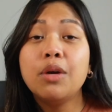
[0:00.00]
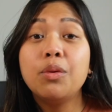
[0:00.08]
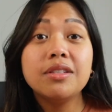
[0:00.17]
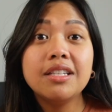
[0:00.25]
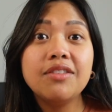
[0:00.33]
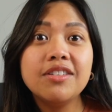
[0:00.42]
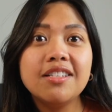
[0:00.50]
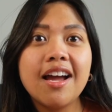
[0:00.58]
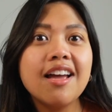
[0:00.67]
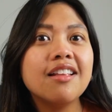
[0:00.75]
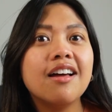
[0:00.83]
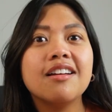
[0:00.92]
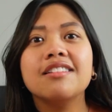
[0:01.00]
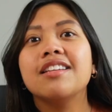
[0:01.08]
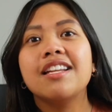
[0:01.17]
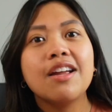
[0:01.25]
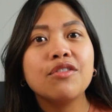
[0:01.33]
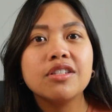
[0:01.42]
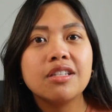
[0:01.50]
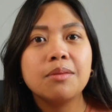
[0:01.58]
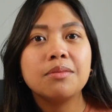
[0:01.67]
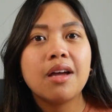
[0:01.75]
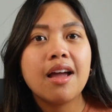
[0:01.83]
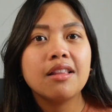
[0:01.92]
wasn't even dialogue, because I never
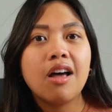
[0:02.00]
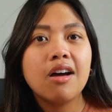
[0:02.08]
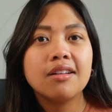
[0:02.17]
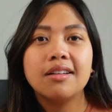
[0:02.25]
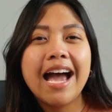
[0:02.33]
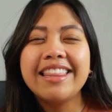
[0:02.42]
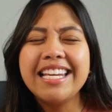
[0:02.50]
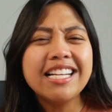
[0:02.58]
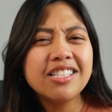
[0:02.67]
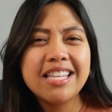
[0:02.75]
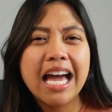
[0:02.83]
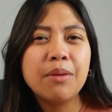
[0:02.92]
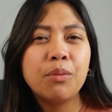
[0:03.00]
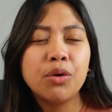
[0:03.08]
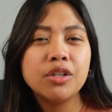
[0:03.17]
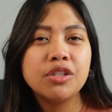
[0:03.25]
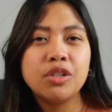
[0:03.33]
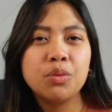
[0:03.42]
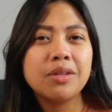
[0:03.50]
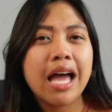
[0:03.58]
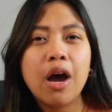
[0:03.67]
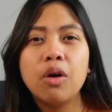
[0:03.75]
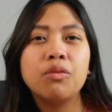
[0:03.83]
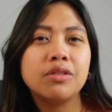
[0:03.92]
skipped dialogue. I think it just had more to do with
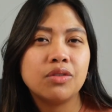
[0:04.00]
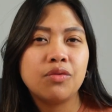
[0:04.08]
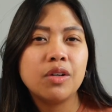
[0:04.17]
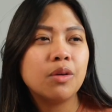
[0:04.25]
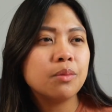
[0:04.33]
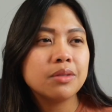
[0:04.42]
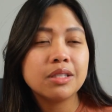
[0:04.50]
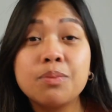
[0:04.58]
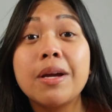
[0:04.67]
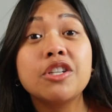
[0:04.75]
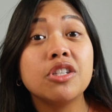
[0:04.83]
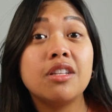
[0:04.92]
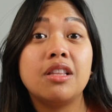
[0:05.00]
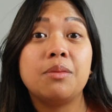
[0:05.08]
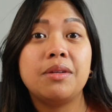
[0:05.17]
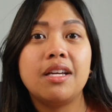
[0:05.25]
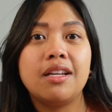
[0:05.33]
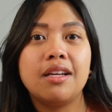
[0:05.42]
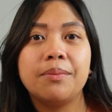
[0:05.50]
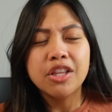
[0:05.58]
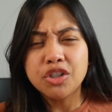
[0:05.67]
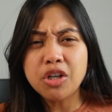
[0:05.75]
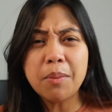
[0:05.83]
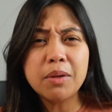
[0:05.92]
how it was filmed, especially in the beginning.
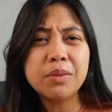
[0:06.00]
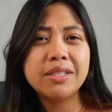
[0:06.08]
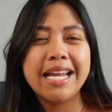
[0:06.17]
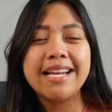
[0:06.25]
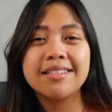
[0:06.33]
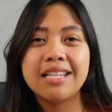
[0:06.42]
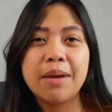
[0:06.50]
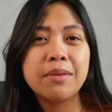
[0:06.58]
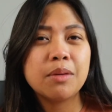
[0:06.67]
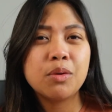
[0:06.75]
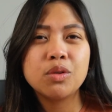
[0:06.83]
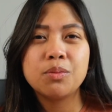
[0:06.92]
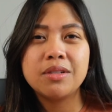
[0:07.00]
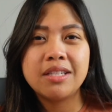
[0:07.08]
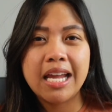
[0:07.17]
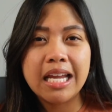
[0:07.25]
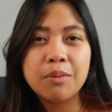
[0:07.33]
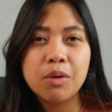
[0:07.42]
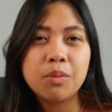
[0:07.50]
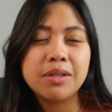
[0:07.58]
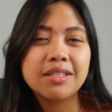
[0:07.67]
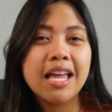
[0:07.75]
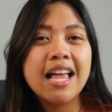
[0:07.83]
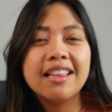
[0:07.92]
The drama would take its time in the most mundane
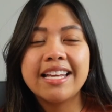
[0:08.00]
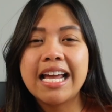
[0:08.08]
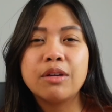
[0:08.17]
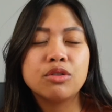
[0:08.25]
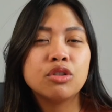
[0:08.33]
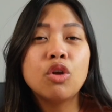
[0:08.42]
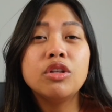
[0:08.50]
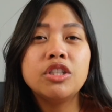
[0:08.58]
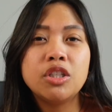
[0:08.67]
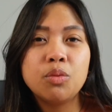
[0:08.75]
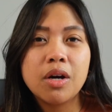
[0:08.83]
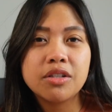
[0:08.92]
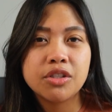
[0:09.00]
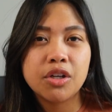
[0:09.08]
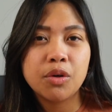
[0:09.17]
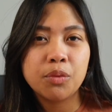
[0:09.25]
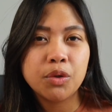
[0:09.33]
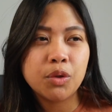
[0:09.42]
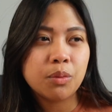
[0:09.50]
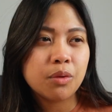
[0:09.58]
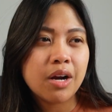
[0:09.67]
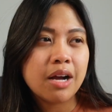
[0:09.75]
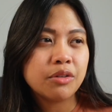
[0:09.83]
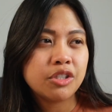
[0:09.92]
moments, like how slowly she walks to her room, or
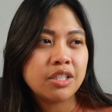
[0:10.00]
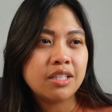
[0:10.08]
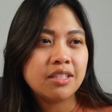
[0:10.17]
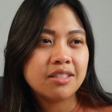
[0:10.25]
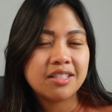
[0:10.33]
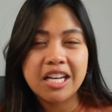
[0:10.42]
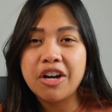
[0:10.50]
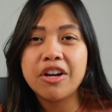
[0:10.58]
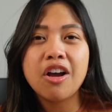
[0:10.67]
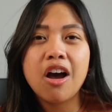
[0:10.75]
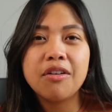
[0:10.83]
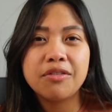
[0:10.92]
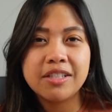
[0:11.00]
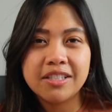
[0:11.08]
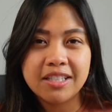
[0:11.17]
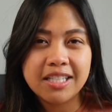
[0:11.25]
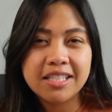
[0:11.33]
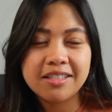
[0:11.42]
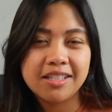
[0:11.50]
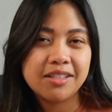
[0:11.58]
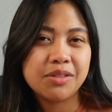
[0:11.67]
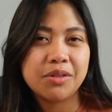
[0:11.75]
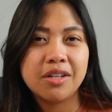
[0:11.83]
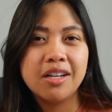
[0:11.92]
how she's staring off into the
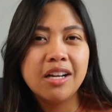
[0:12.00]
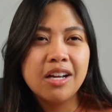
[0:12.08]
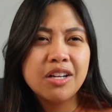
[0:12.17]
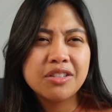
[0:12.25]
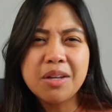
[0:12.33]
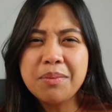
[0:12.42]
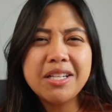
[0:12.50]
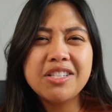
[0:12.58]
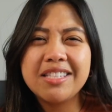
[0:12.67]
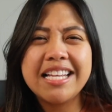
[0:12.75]
distance, or something just